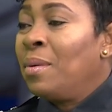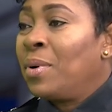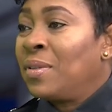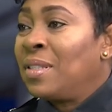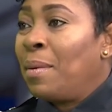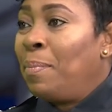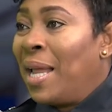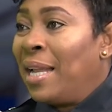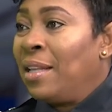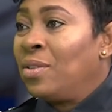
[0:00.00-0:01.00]
persons are
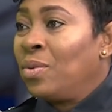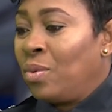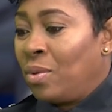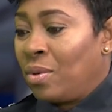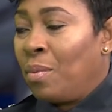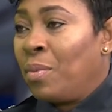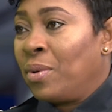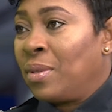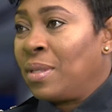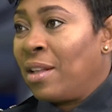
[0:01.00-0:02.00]
planning to come
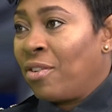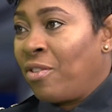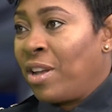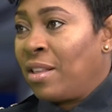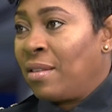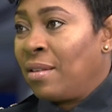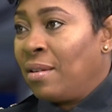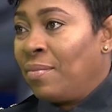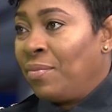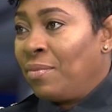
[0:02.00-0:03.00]
out and create
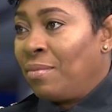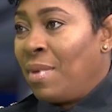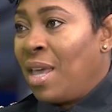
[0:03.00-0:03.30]
yes.